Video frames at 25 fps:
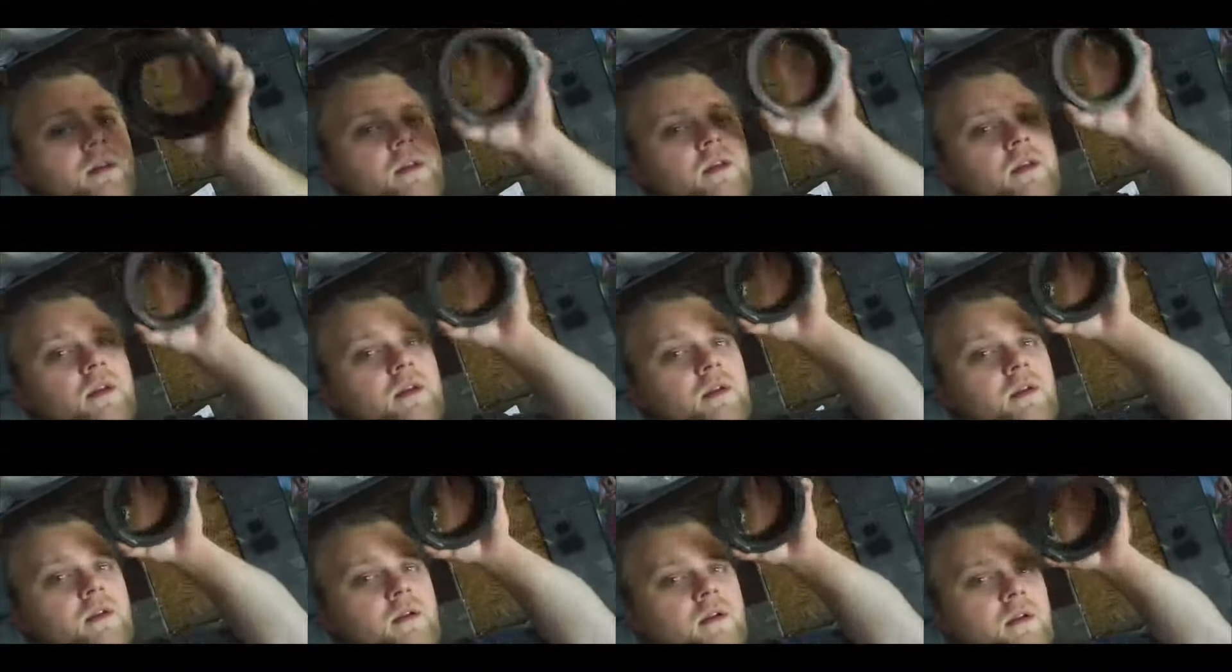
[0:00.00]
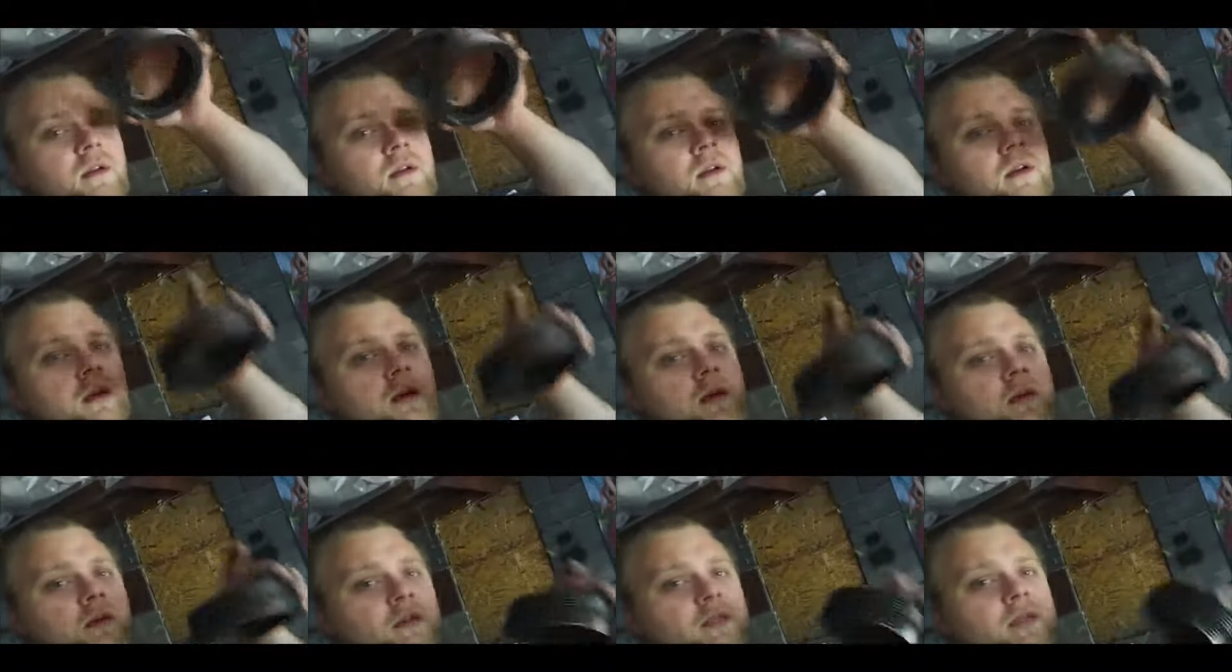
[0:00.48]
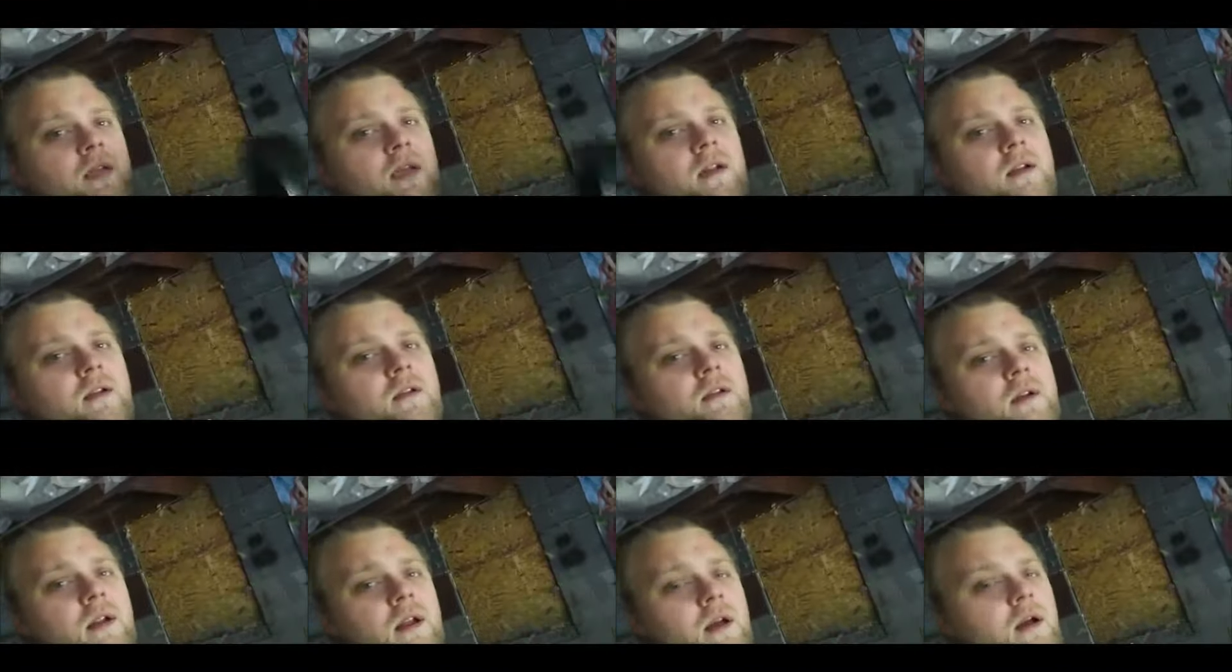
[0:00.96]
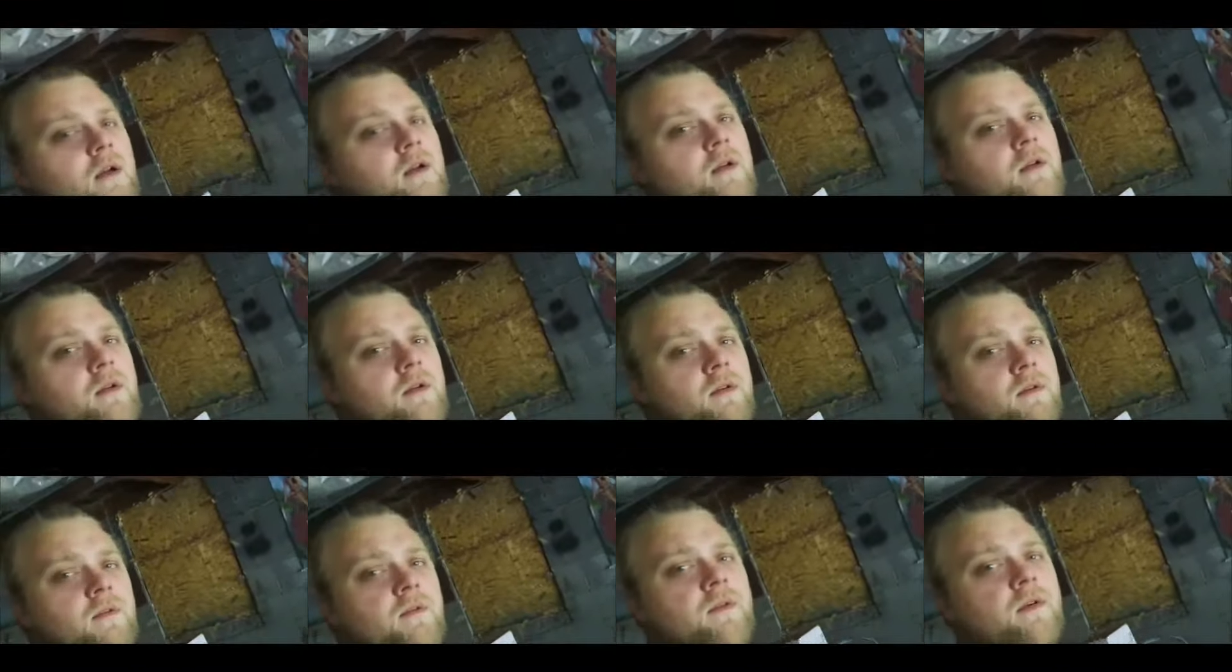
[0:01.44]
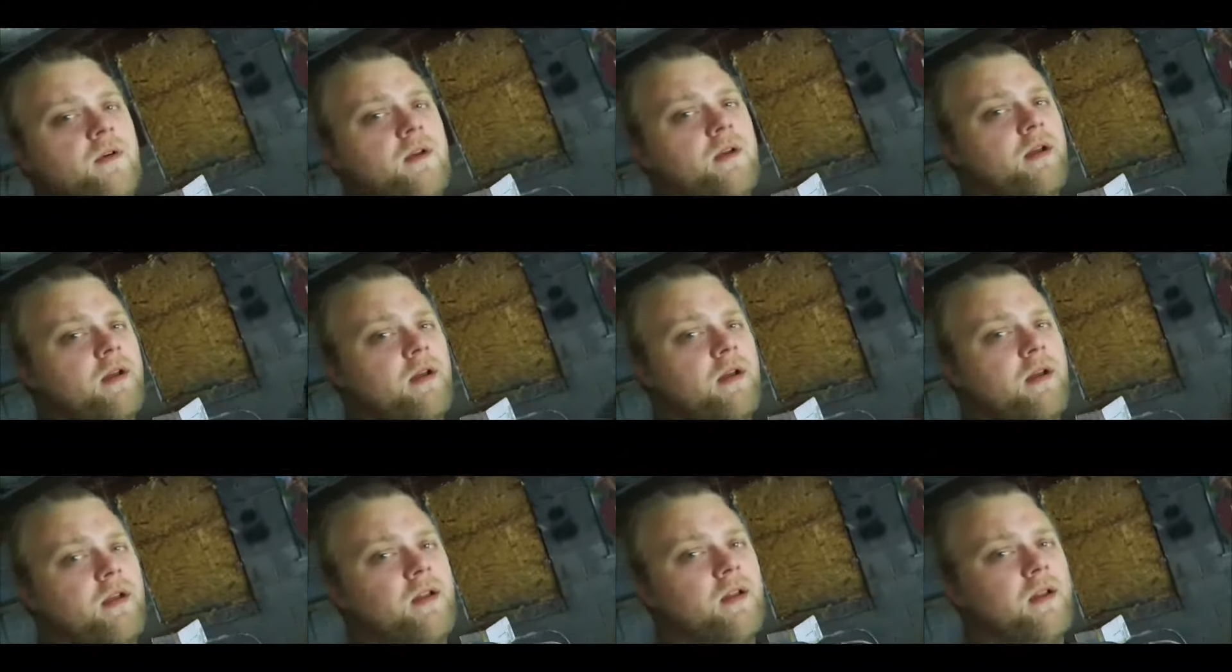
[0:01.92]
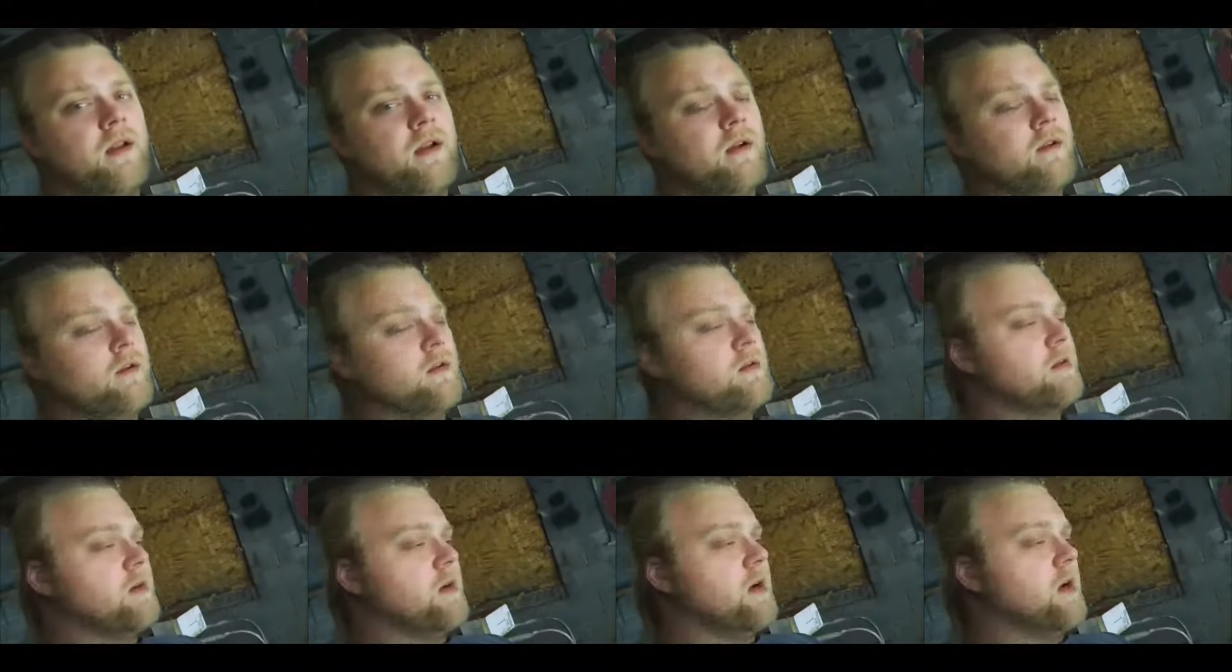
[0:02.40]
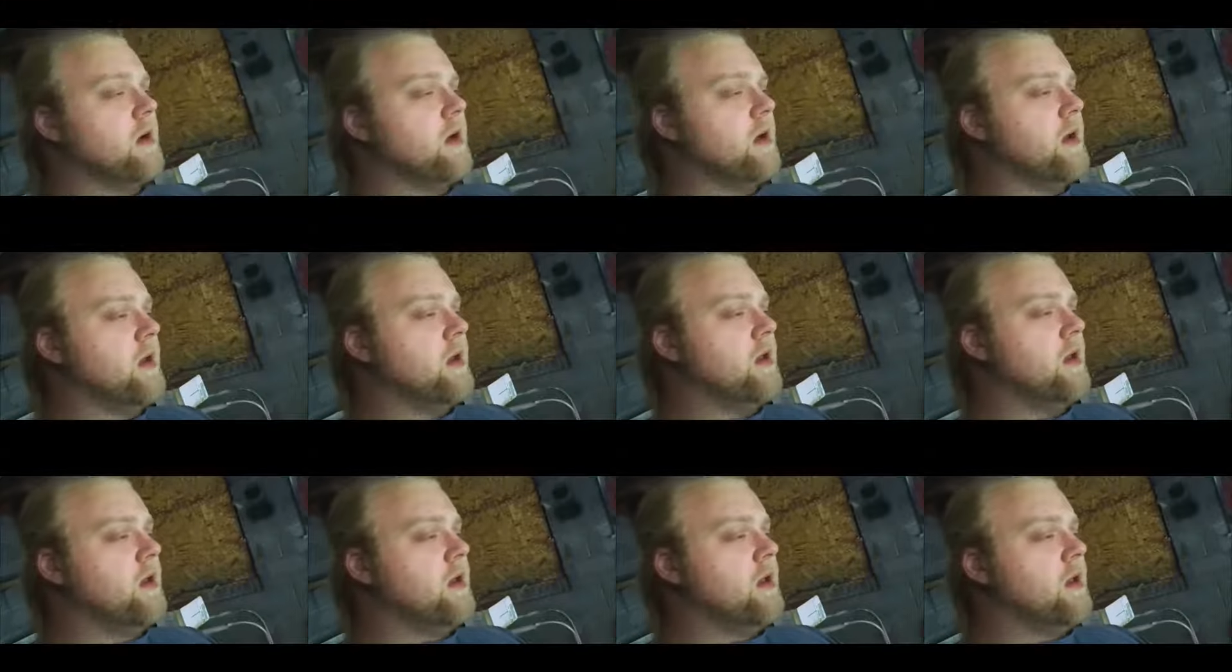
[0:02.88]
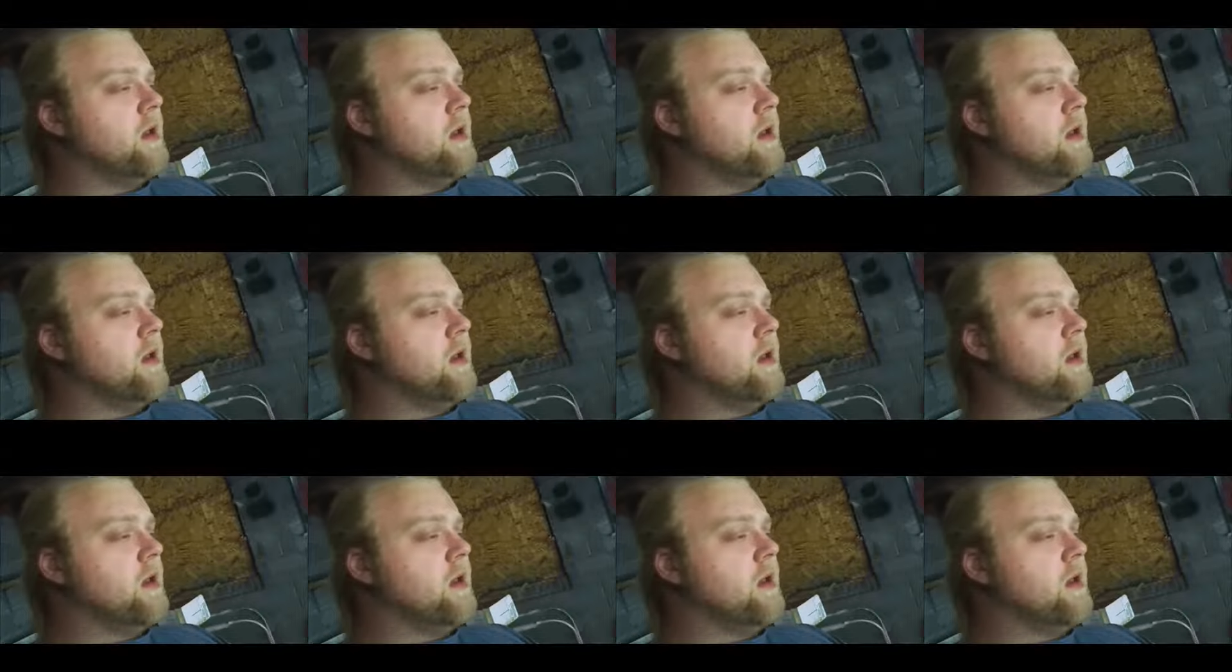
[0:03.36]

in here, set her down over it, and let her dry.